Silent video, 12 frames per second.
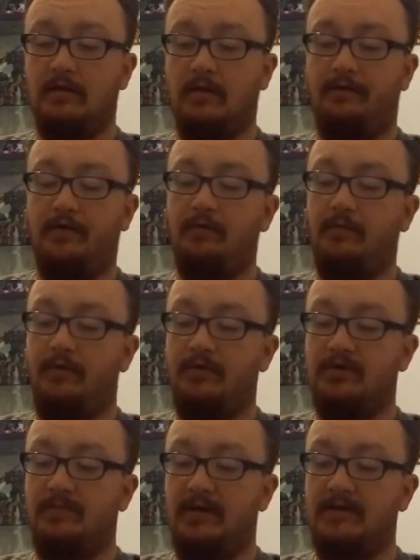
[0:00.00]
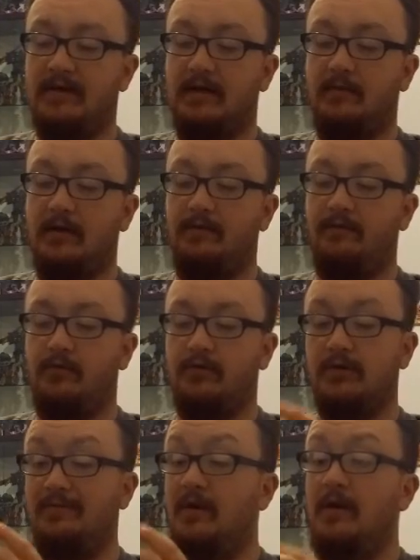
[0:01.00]
the front of it splits anyway, it
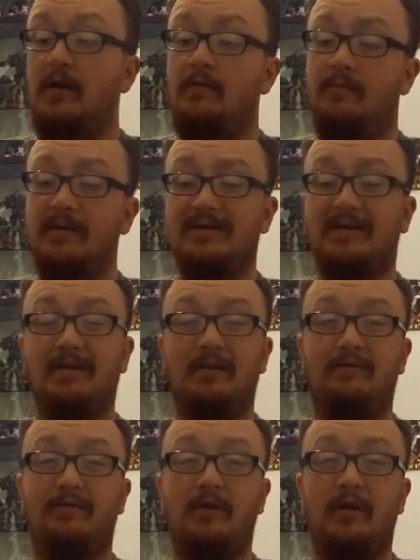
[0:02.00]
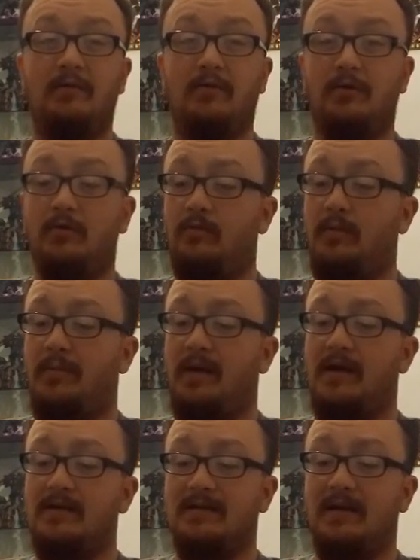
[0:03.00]
folds up. Basically, for anyone who
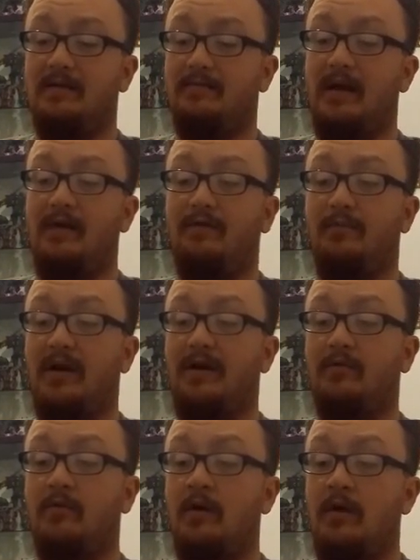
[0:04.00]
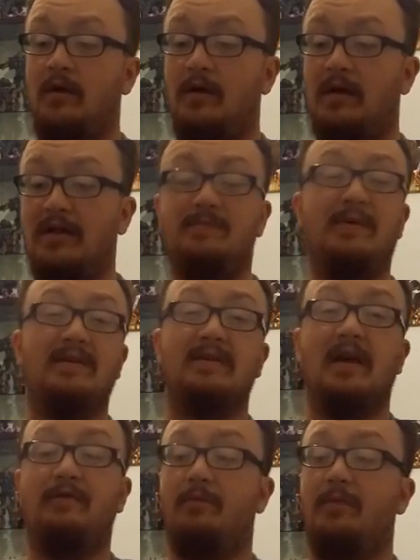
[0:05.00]
maybe has Alpha Bravo, it's
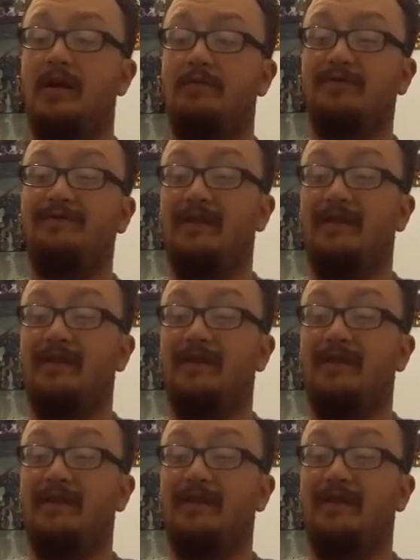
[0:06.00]
basically Alpha Bravo